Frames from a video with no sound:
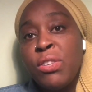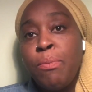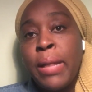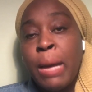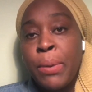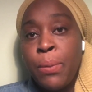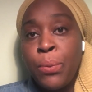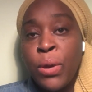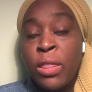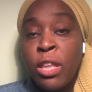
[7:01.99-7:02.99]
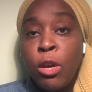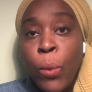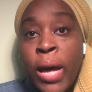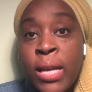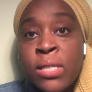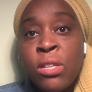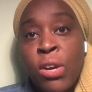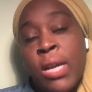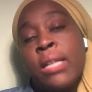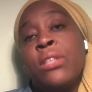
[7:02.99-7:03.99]
of black people in the US are
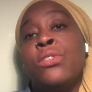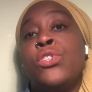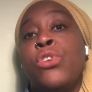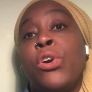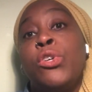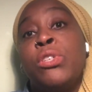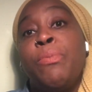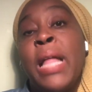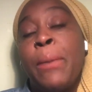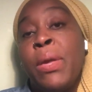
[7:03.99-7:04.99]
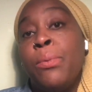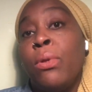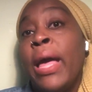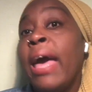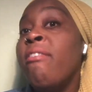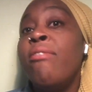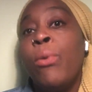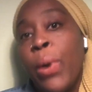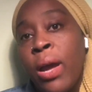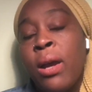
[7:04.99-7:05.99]
connected to the struggles of black people
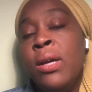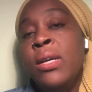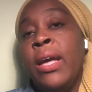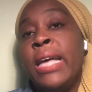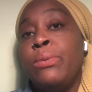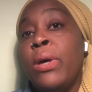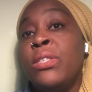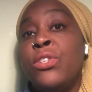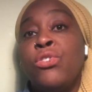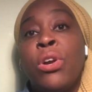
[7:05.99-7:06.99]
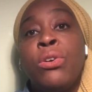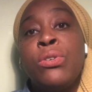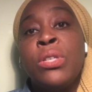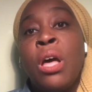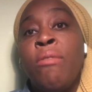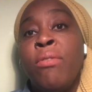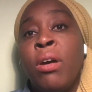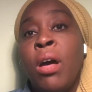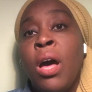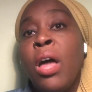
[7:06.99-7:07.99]
everywhere, as well as the struggles of
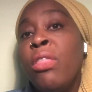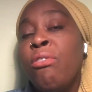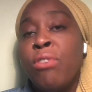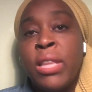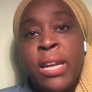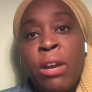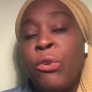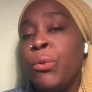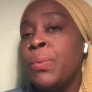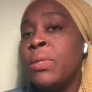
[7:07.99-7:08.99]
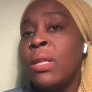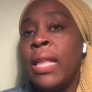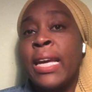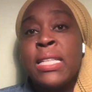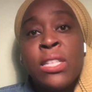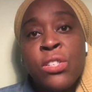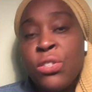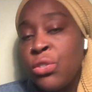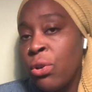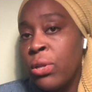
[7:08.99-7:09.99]
other related groups like
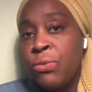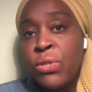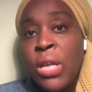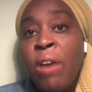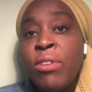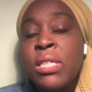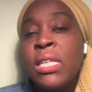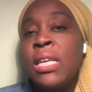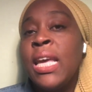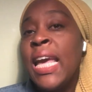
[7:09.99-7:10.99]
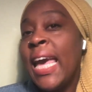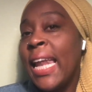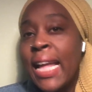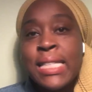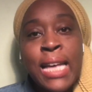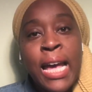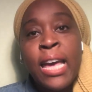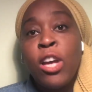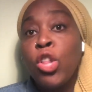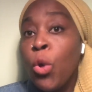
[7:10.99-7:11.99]
indigenous struggles for sovereignty and
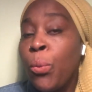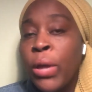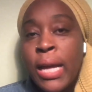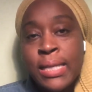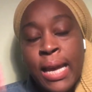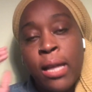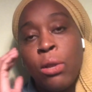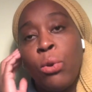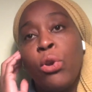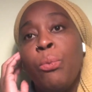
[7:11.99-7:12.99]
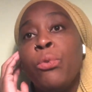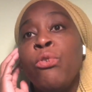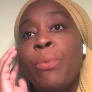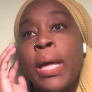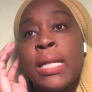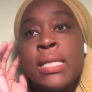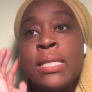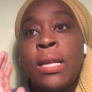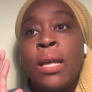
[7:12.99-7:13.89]
global anti-colonial movements.